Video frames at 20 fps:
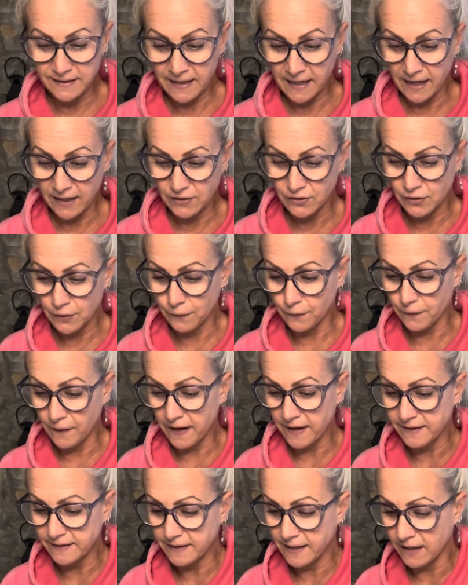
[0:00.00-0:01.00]
had to
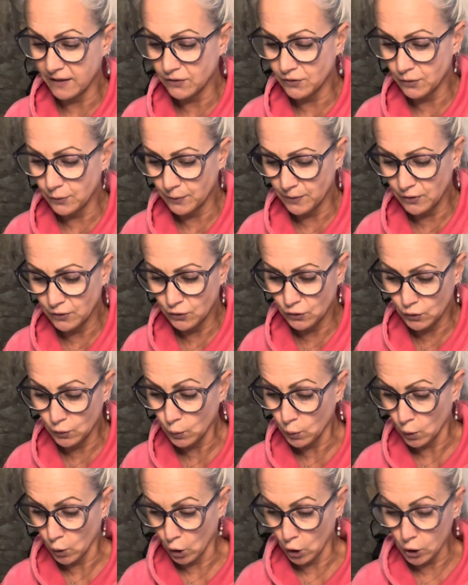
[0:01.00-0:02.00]
face, had to
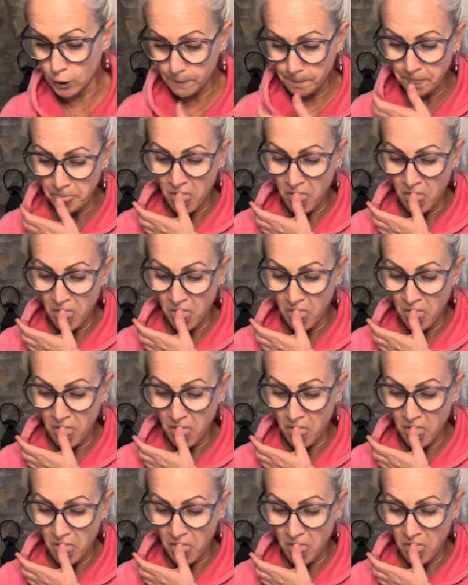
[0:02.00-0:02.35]
endure,